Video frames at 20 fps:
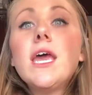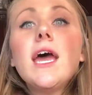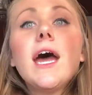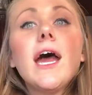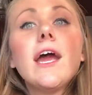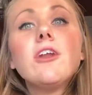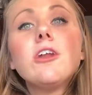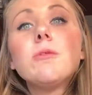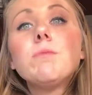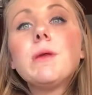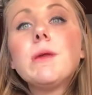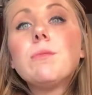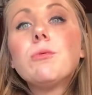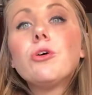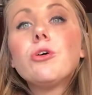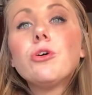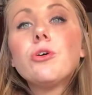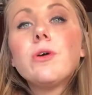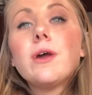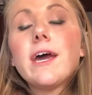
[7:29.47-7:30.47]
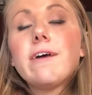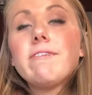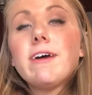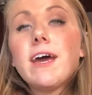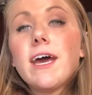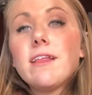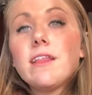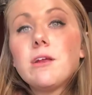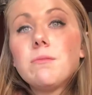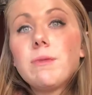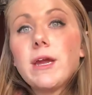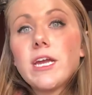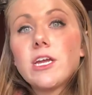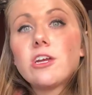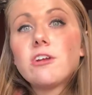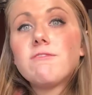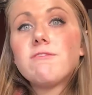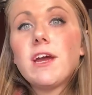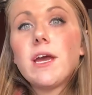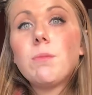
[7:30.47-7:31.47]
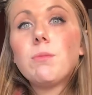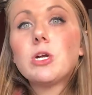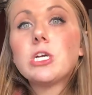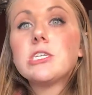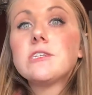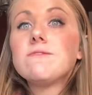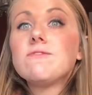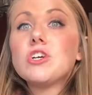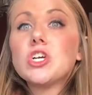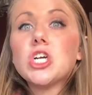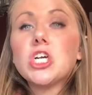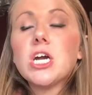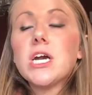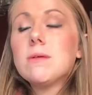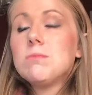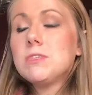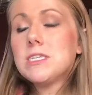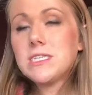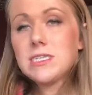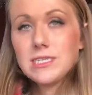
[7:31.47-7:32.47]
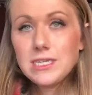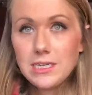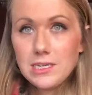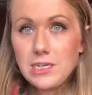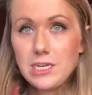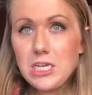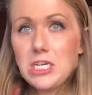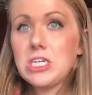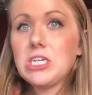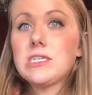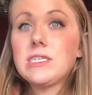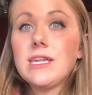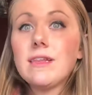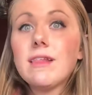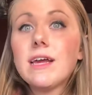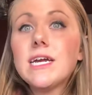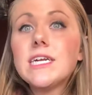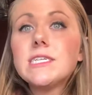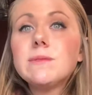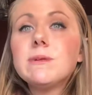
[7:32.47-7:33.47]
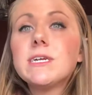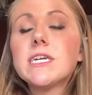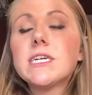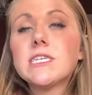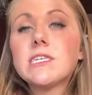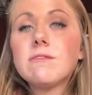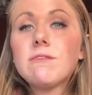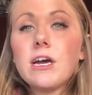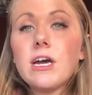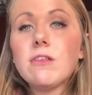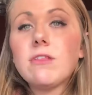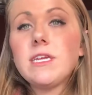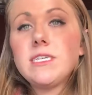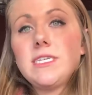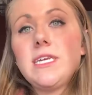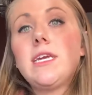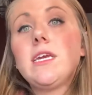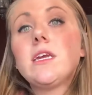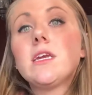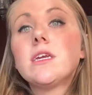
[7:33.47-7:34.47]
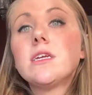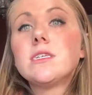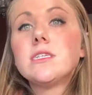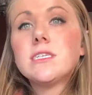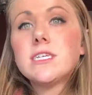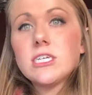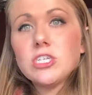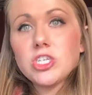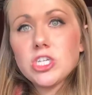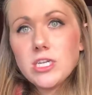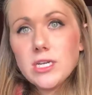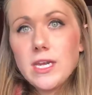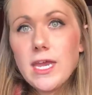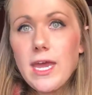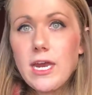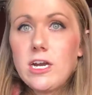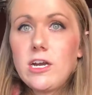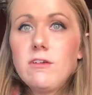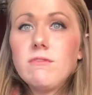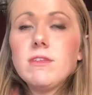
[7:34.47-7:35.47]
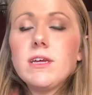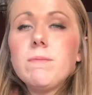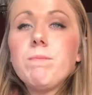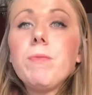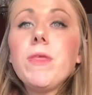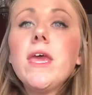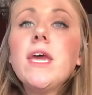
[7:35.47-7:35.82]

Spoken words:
I know people who have had their microfibers for up to 10 years, and that is because of how they take such good care of them.